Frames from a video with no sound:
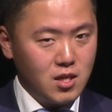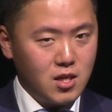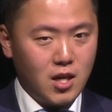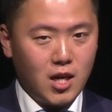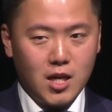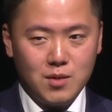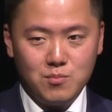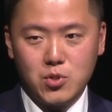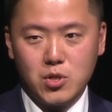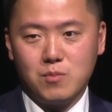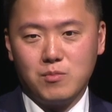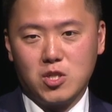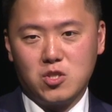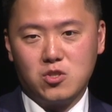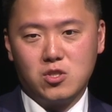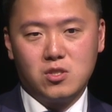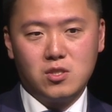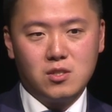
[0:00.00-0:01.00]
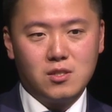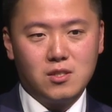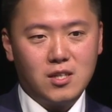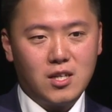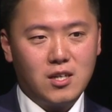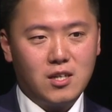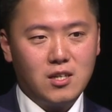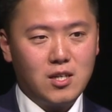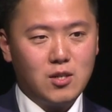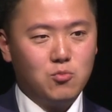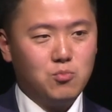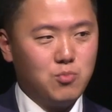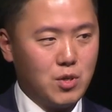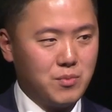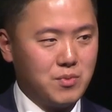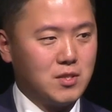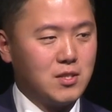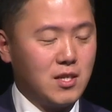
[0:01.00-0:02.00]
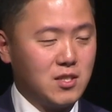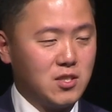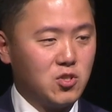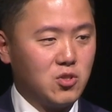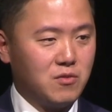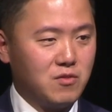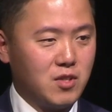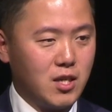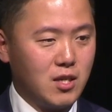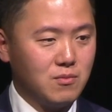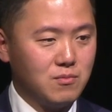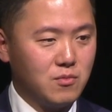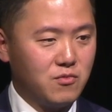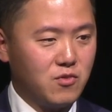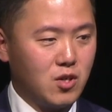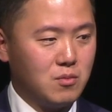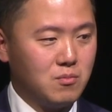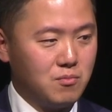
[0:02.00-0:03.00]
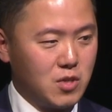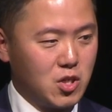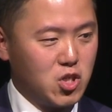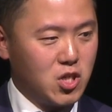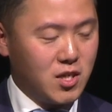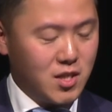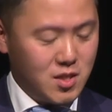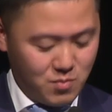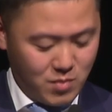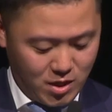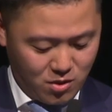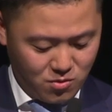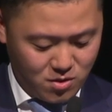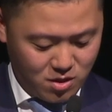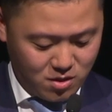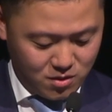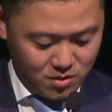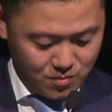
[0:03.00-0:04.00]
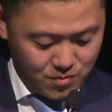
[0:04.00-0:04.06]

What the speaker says: I'm pretty much a representation of that from my Chinese background.